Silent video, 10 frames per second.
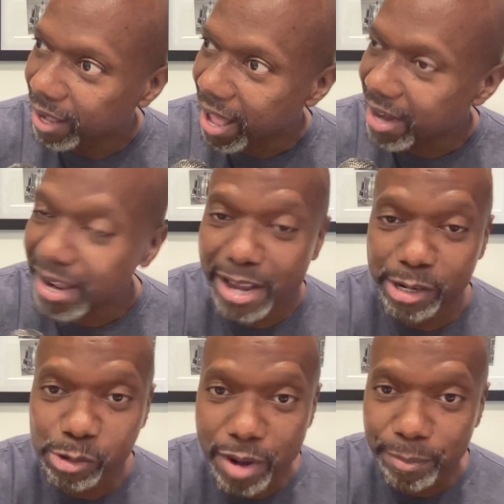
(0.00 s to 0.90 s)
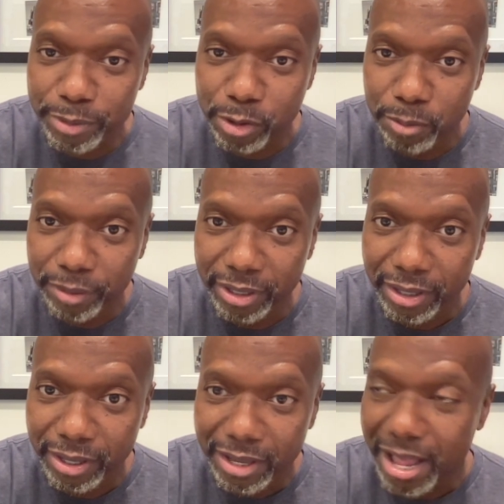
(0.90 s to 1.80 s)
I didn't have no weapon on me.
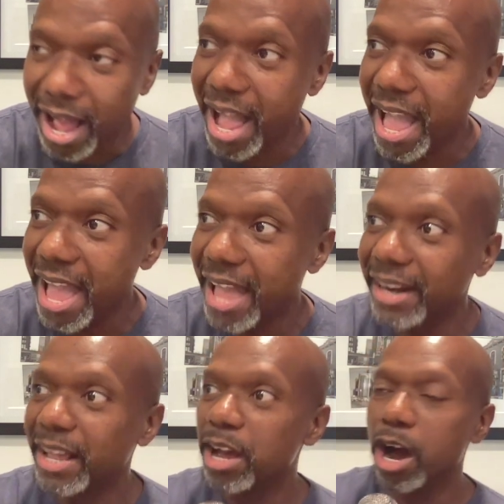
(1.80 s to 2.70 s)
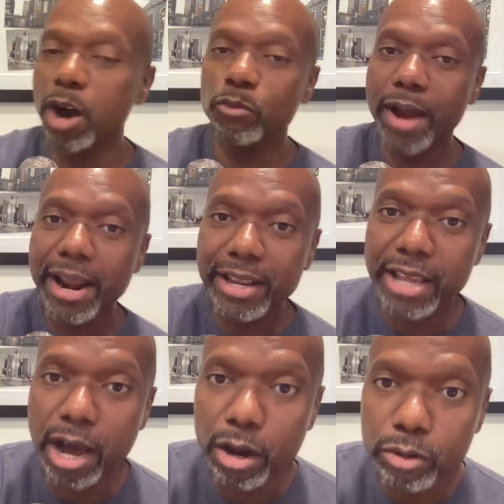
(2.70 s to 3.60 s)
I had a
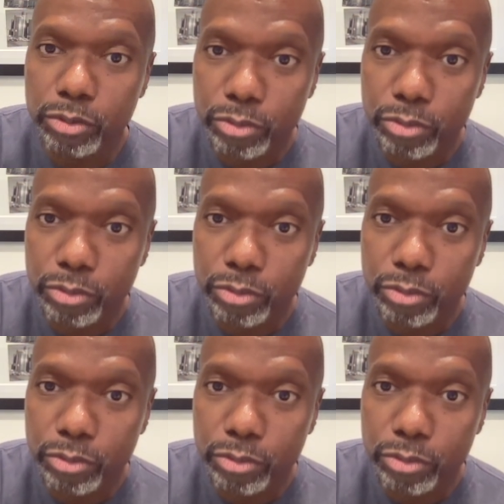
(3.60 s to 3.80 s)
radio.